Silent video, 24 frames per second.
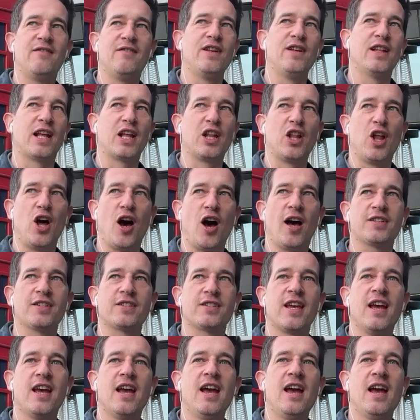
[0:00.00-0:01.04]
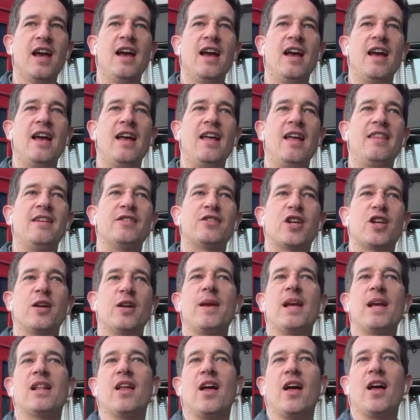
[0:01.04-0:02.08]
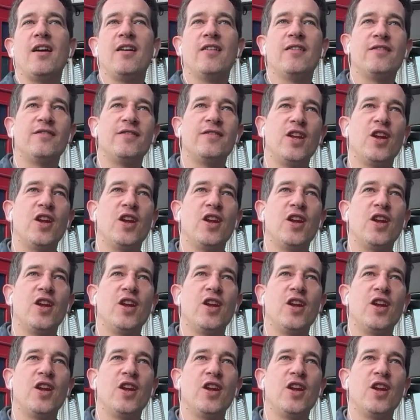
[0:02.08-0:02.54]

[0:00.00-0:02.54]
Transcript: feeling lost. There's going to be a lot of